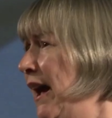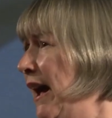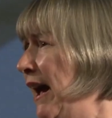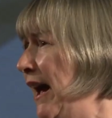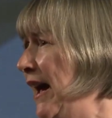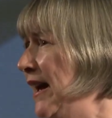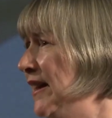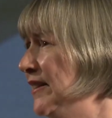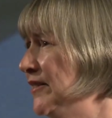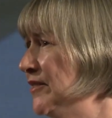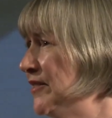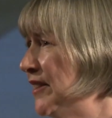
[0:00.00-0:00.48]

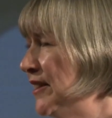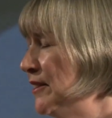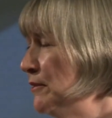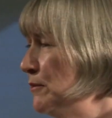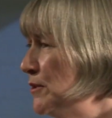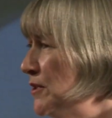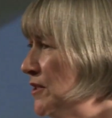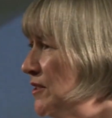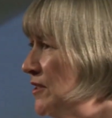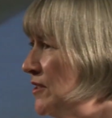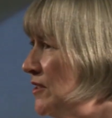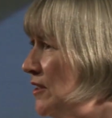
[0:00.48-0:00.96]
and there
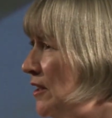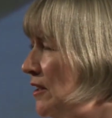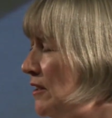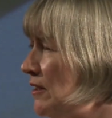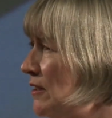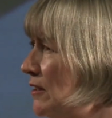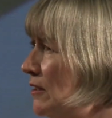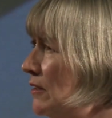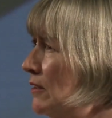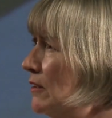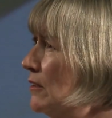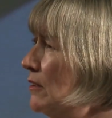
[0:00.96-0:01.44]
was
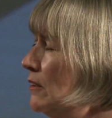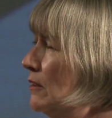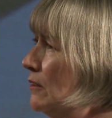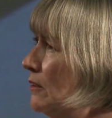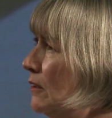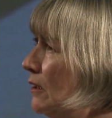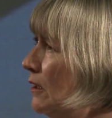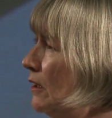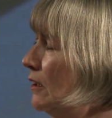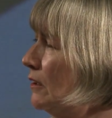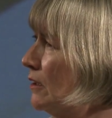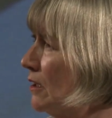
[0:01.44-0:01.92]
a
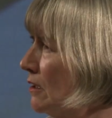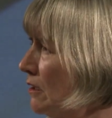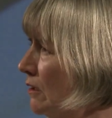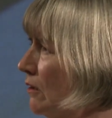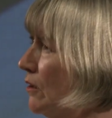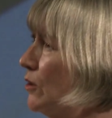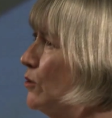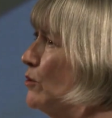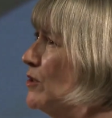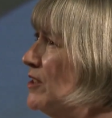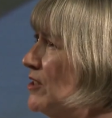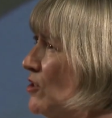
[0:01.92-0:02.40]
girl
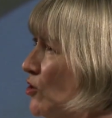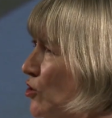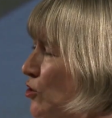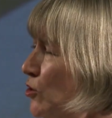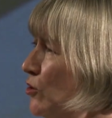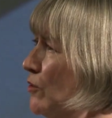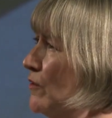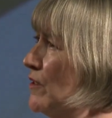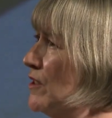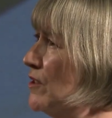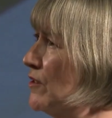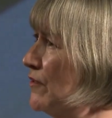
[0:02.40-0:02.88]
who was in 2
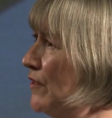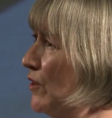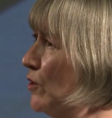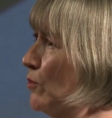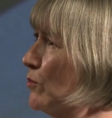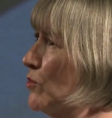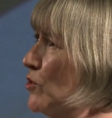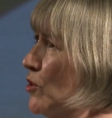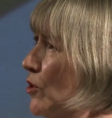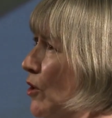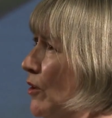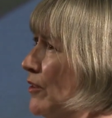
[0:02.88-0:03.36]
of his
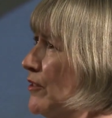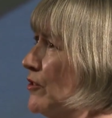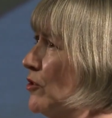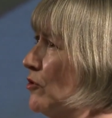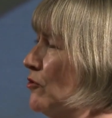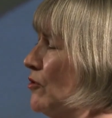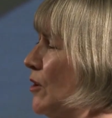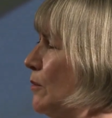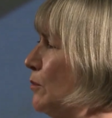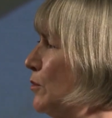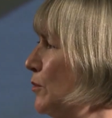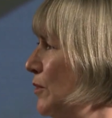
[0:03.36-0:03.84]
films who got into
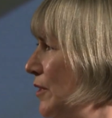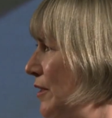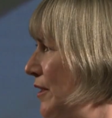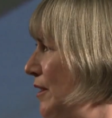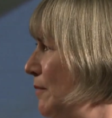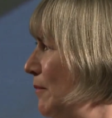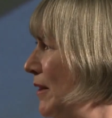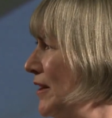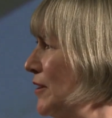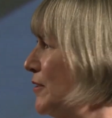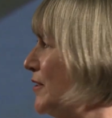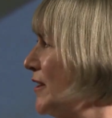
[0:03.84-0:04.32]
trouble with
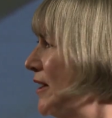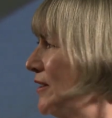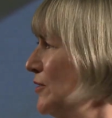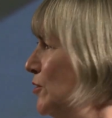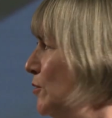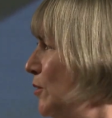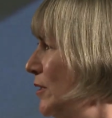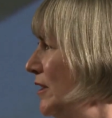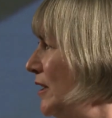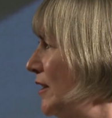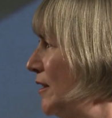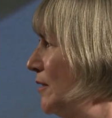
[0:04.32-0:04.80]
him. I don't think I
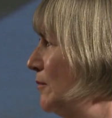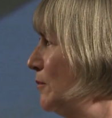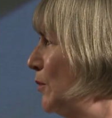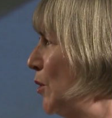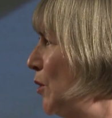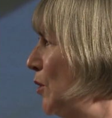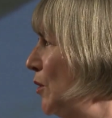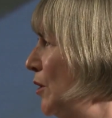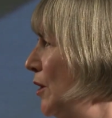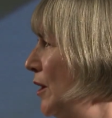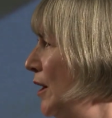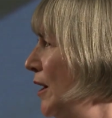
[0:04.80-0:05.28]
knew anything
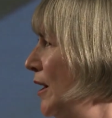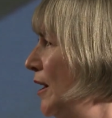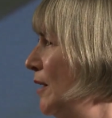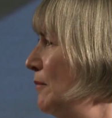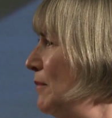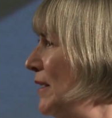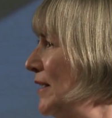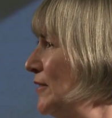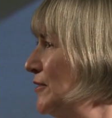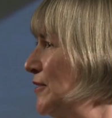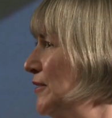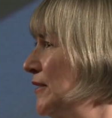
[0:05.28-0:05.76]
more
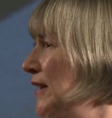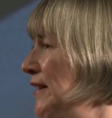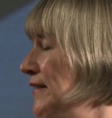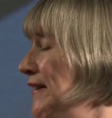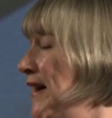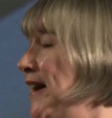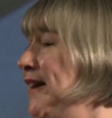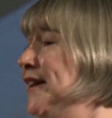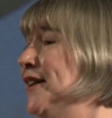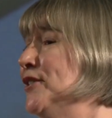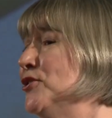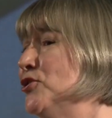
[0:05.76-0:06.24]
about it than
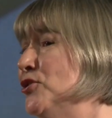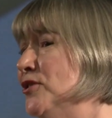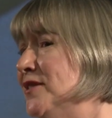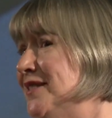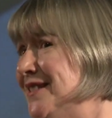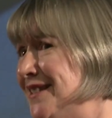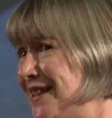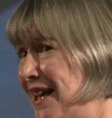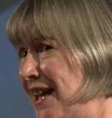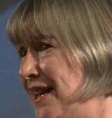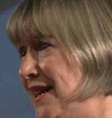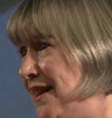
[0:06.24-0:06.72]
that. And I should
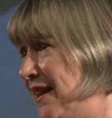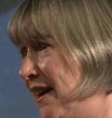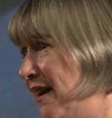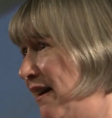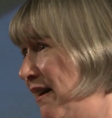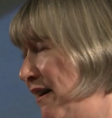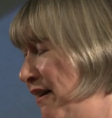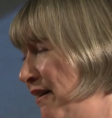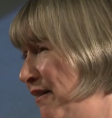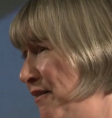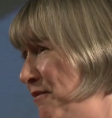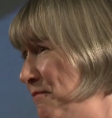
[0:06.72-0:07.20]
say
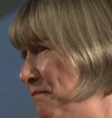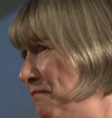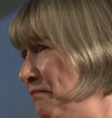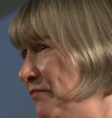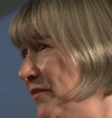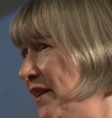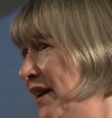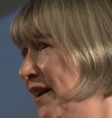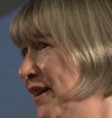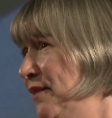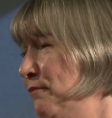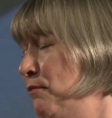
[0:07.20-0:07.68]
that,
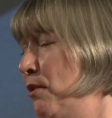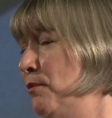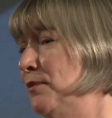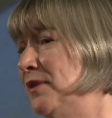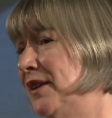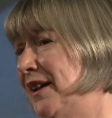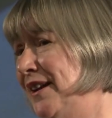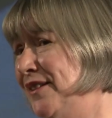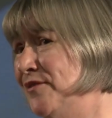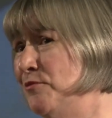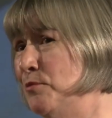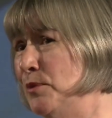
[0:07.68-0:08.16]
probably
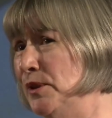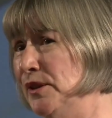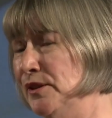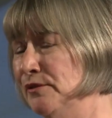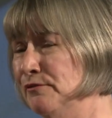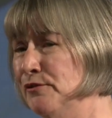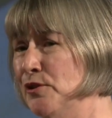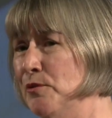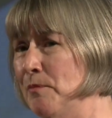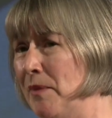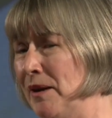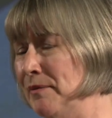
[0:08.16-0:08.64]
like everybody in the
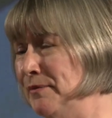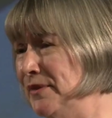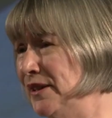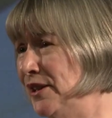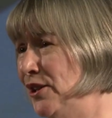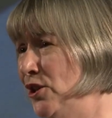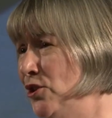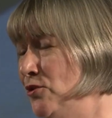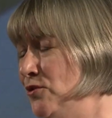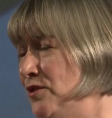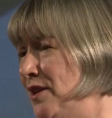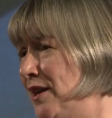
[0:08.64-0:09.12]
room, I'm a
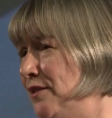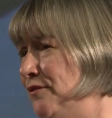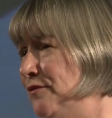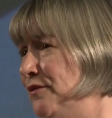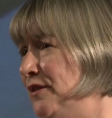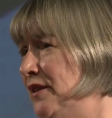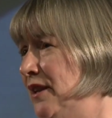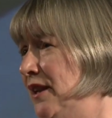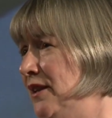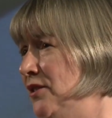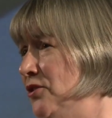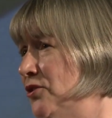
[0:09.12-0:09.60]
huge
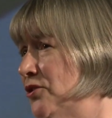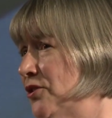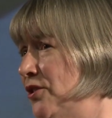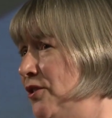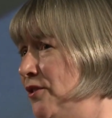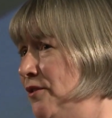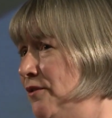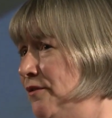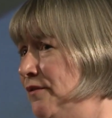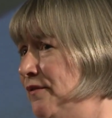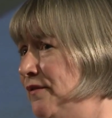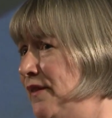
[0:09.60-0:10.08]
Alfred
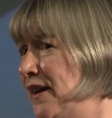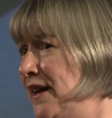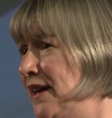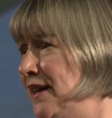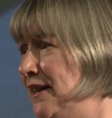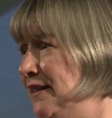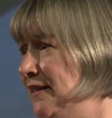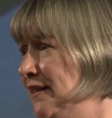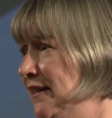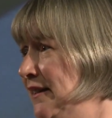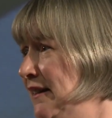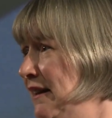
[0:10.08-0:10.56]
Hitchcock
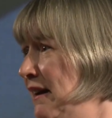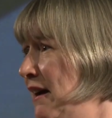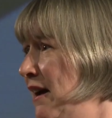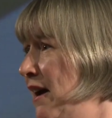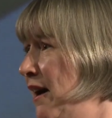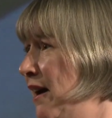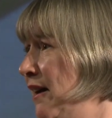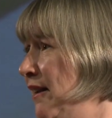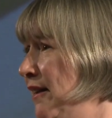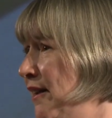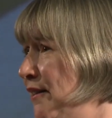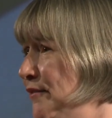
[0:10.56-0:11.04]
fan.
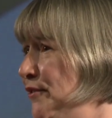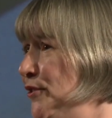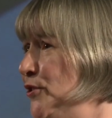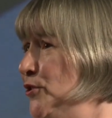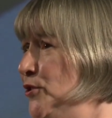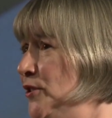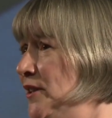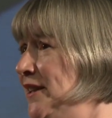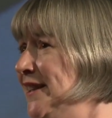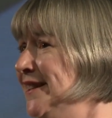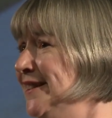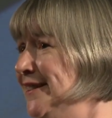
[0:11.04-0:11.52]
I love a
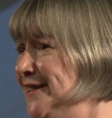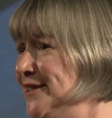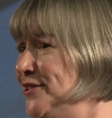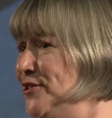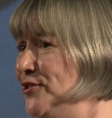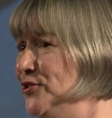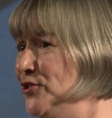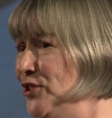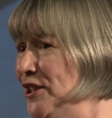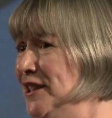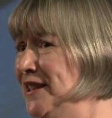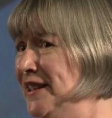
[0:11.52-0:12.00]
good English
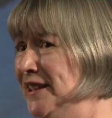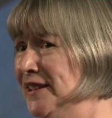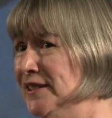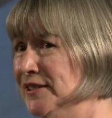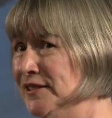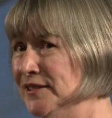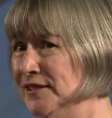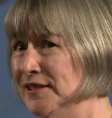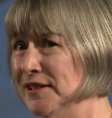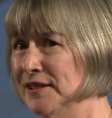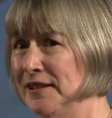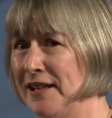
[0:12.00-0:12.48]

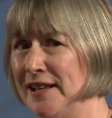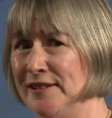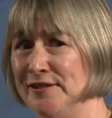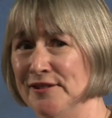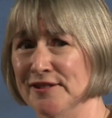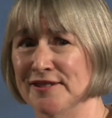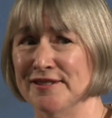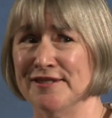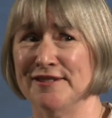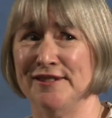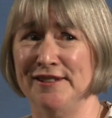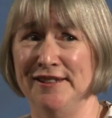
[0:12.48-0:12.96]
genius,
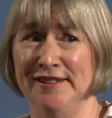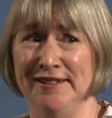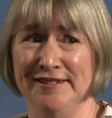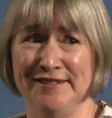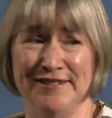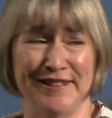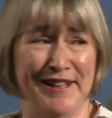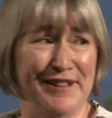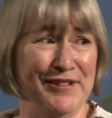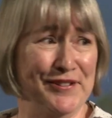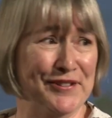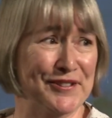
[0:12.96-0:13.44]
hence the
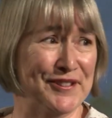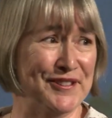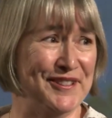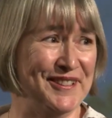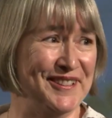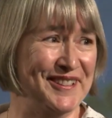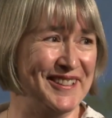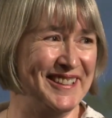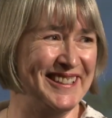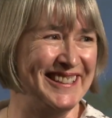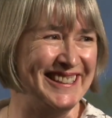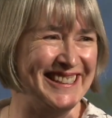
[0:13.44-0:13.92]
Jane
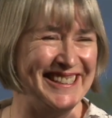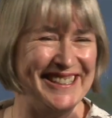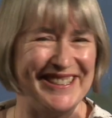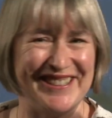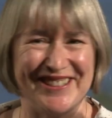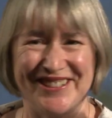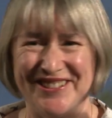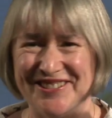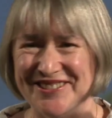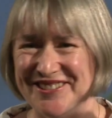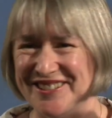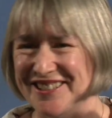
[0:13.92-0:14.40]
Austen,
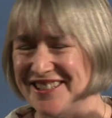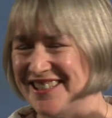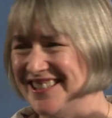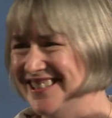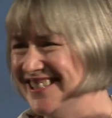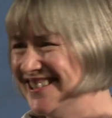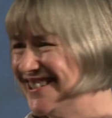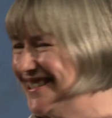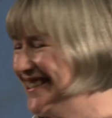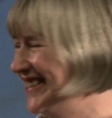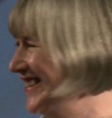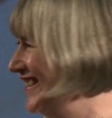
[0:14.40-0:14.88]
Charles
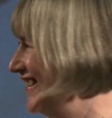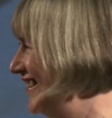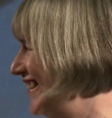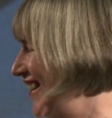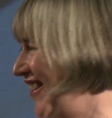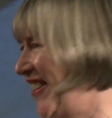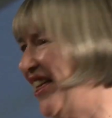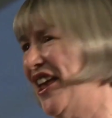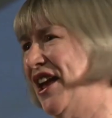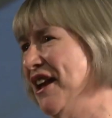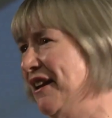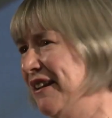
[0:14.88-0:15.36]
Dickens
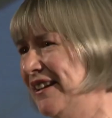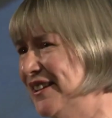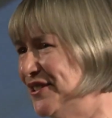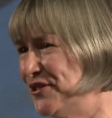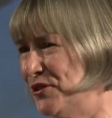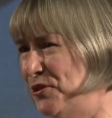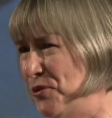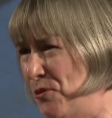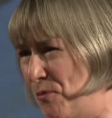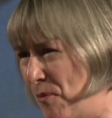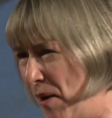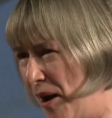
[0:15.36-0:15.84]
thing. It's
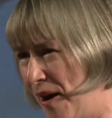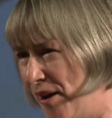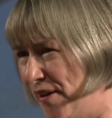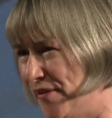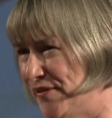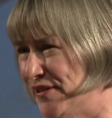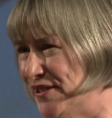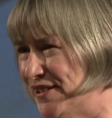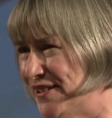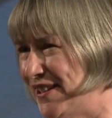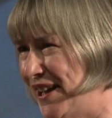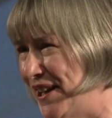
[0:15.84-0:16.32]
all part of
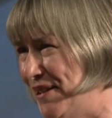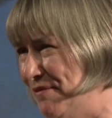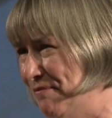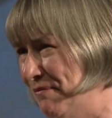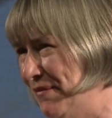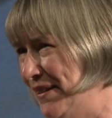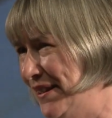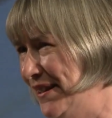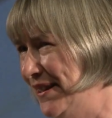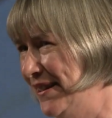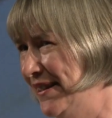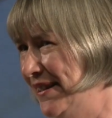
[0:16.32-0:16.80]
the same
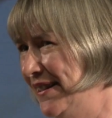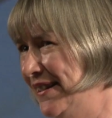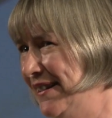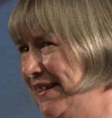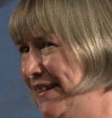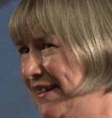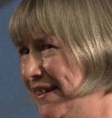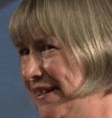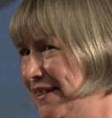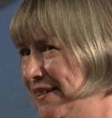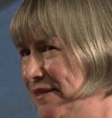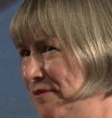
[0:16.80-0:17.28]

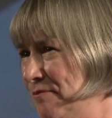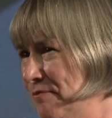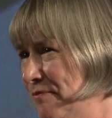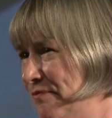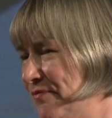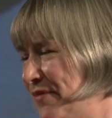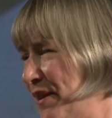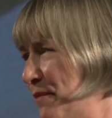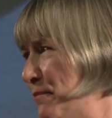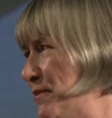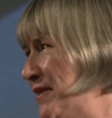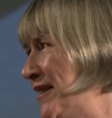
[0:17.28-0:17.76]

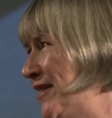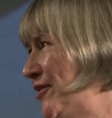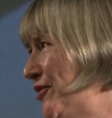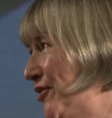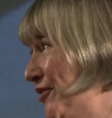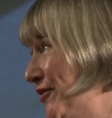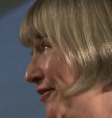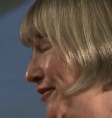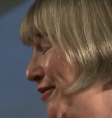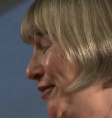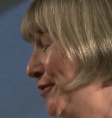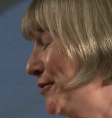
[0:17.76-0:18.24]

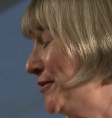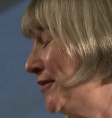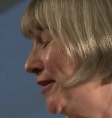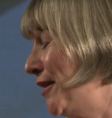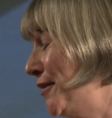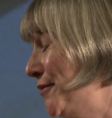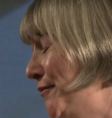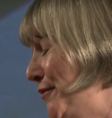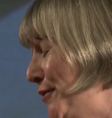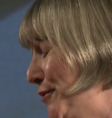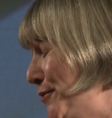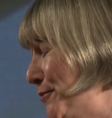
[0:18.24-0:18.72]
obsession, to use an
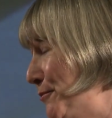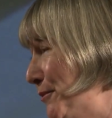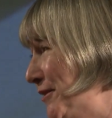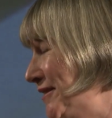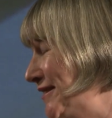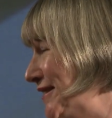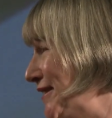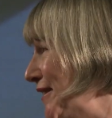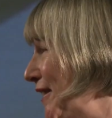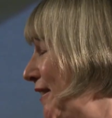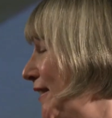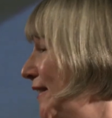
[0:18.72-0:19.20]
overused word
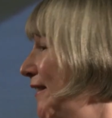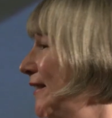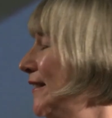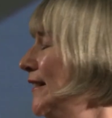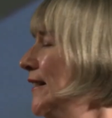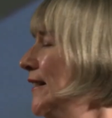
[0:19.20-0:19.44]
tonight,